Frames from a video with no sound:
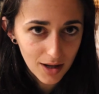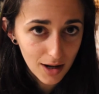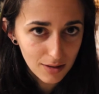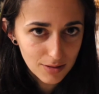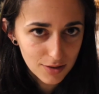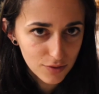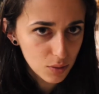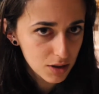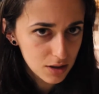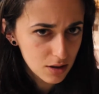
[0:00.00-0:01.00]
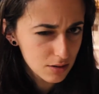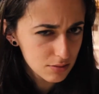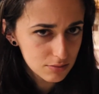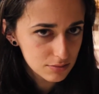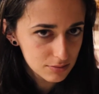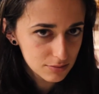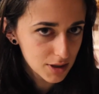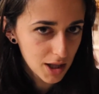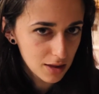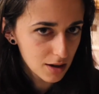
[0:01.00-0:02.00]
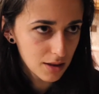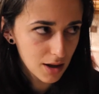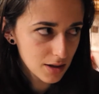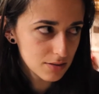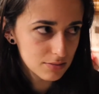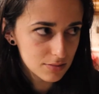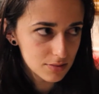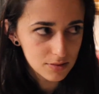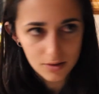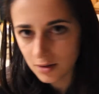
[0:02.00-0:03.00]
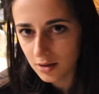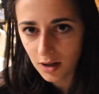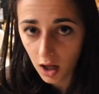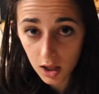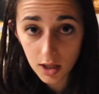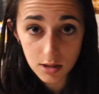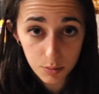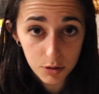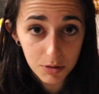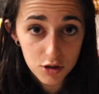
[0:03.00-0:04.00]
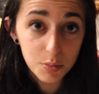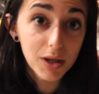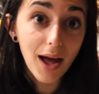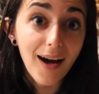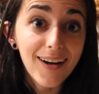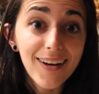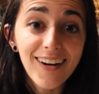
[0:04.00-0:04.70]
that out if you want to know what I thought of that. I liked it pretty much. But yeah.